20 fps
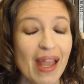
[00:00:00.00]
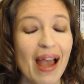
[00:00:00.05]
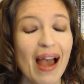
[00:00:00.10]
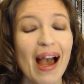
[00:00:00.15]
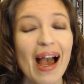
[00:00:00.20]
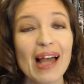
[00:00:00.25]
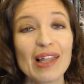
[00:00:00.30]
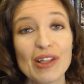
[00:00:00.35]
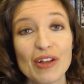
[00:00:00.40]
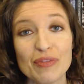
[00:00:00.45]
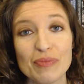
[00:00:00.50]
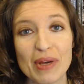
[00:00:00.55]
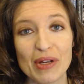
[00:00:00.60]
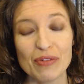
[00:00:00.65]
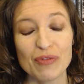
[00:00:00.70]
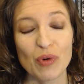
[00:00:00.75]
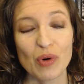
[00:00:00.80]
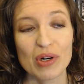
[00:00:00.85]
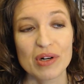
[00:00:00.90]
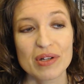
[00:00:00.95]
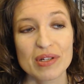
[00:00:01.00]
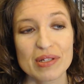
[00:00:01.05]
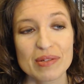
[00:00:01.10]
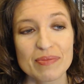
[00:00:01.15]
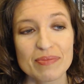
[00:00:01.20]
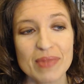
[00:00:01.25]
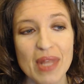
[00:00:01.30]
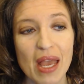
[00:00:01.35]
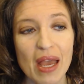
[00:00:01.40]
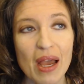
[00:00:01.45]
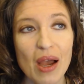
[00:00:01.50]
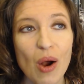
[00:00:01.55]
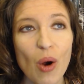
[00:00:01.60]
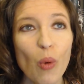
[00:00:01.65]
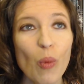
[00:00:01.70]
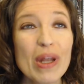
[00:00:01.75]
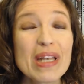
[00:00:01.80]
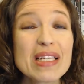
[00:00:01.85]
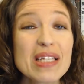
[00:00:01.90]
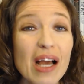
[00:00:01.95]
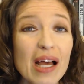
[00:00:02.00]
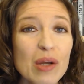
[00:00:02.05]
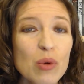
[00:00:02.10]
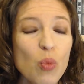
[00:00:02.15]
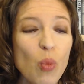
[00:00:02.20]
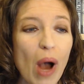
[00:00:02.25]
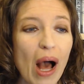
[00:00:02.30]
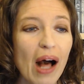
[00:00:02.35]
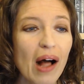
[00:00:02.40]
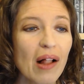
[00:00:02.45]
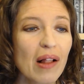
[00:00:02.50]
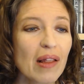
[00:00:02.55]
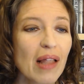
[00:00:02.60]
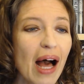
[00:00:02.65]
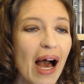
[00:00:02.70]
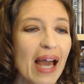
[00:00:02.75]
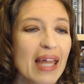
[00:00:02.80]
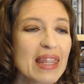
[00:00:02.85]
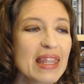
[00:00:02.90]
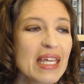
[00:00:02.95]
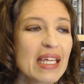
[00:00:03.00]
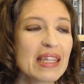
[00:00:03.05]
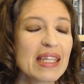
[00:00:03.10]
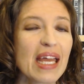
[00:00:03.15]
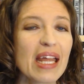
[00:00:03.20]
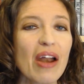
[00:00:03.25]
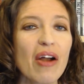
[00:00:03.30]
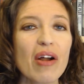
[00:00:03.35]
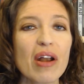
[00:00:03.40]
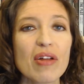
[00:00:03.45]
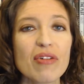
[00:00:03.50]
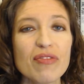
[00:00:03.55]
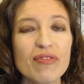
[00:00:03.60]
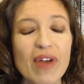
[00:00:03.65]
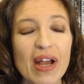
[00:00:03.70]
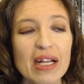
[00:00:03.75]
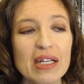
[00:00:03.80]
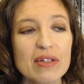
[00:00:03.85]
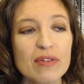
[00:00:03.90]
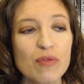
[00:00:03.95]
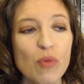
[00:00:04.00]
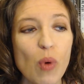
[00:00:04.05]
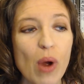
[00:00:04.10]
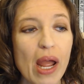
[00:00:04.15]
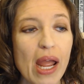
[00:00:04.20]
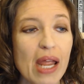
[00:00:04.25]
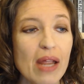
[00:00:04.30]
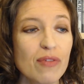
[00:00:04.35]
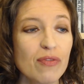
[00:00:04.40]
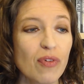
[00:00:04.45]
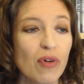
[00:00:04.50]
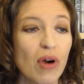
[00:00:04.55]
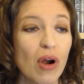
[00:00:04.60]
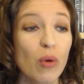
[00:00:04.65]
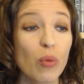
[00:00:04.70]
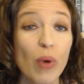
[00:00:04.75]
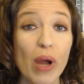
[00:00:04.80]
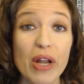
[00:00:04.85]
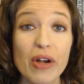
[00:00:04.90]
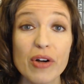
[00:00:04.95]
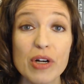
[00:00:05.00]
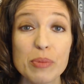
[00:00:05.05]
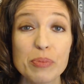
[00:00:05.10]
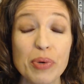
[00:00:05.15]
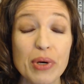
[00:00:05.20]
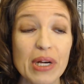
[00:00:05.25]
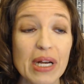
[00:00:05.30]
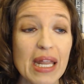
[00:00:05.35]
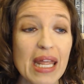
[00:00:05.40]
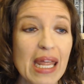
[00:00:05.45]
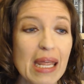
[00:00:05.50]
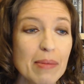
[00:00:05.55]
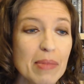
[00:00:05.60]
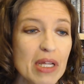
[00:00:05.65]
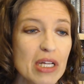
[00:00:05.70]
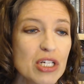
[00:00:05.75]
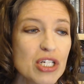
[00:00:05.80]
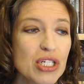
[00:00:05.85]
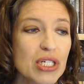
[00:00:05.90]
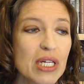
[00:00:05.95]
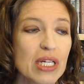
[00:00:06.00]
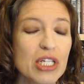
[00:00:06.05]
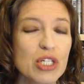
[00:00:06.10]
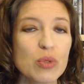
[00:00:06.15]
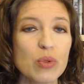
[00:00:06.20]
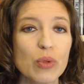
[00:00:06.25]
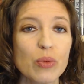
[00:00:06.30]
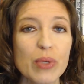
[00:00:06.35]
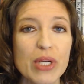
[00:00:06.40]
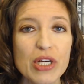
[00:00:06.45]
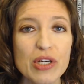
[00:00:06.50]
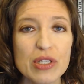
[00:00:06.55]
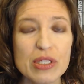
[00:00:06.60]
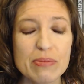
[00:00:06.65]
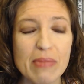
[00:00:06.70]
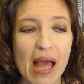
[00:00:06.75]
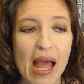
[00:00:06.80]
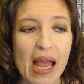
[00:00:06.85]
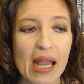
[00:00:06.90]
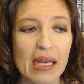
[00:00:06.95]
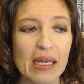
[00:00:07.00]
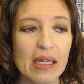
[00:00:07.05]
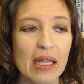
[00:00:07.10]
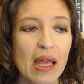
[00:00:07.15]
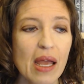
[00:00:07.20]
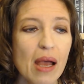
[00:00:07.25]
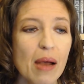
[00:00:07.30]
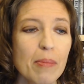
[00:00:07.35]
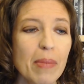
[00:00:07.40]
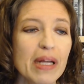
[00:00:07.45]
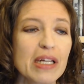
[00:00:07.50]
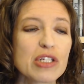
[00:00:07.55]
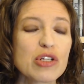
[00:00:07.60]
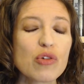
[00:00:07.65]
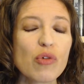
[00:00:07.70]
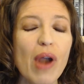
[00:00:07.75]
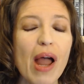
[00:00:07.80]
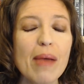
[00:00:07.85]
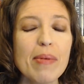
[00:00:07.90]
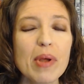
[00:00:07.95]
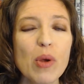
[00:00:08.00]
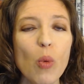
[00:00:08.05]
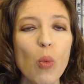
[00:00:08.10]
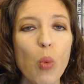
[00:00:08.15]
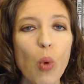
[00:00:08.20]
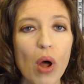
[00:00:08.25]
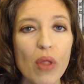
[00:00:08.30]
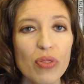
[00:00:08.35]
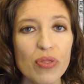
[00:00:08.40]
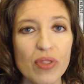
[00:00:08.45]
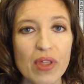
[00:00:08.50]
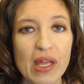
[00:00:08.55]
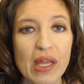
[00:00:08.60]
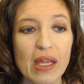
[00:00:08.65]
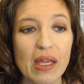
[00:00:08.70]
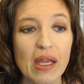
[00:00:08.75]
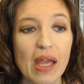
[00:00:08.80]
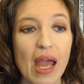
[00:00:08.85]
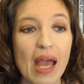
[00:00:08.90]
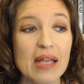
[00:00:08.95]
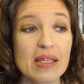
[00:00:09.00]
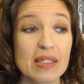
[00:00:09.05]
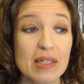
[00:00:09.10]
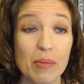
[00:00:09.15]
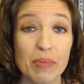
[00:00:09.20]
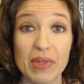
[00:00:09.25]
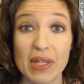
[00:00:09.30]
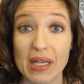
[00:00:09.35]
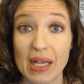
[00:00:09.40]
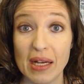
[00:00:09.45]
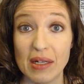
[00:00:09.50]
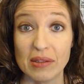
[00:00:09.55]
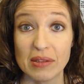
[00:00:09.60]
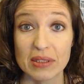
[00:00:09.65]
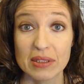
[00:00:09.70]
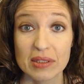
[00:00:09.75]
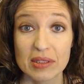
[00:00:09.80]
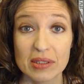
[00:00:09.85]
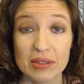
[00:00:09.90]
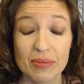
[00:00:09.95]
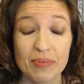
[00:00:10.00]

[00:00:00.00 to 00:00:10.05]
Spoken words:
I love metaphors. When done well, I think they are an effective way for a writer to put an image into a reader's mind by describing one thing as something else.